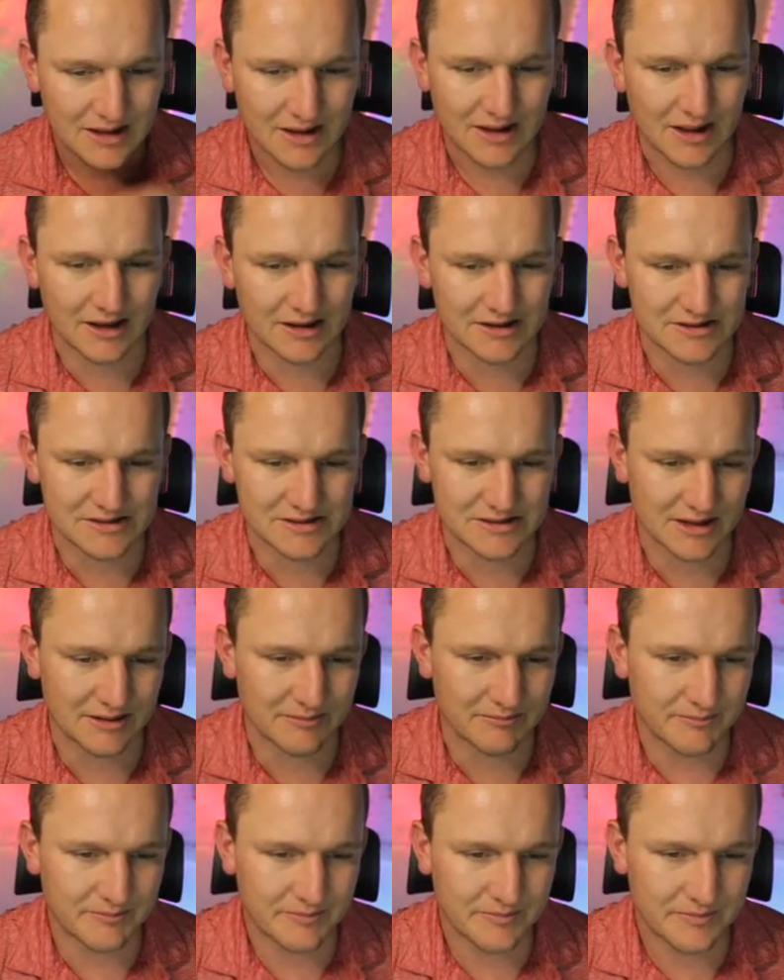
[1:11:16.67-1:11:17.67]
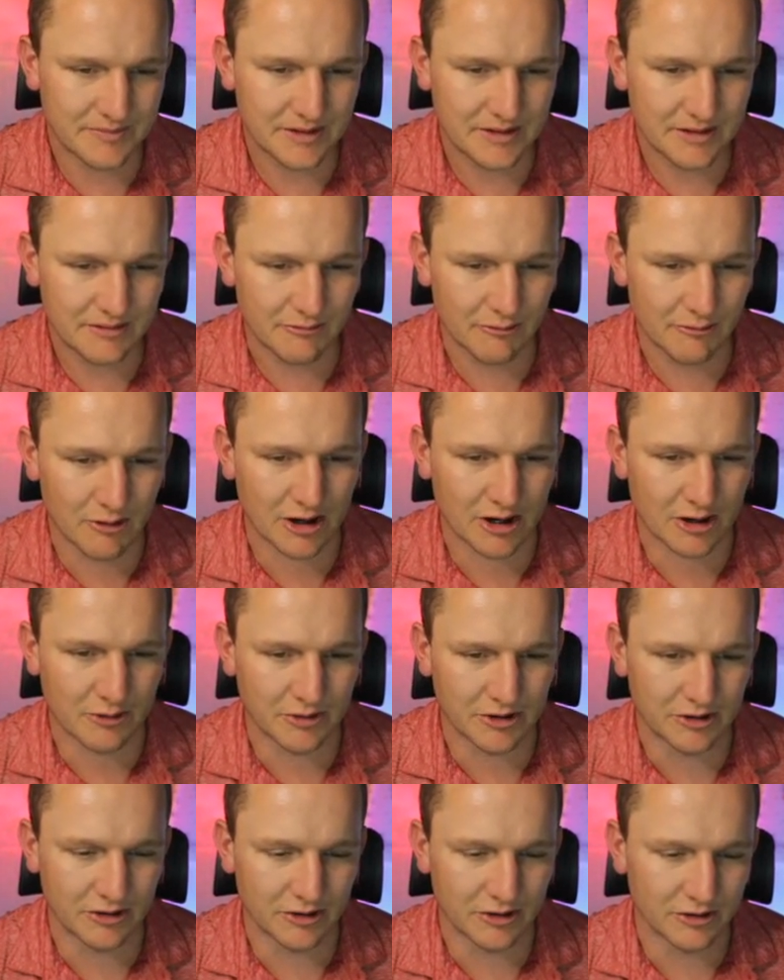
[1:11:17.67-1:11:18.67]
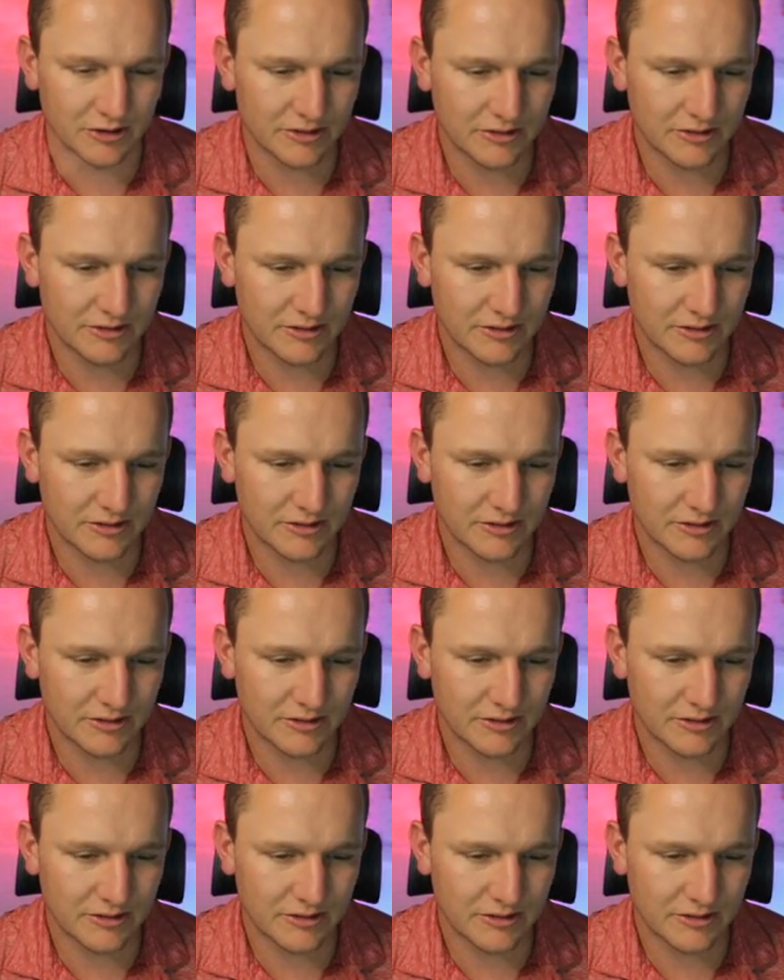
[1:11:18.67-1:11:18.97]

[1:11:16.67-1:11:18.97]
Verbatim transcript: Oh. Um, what can we do?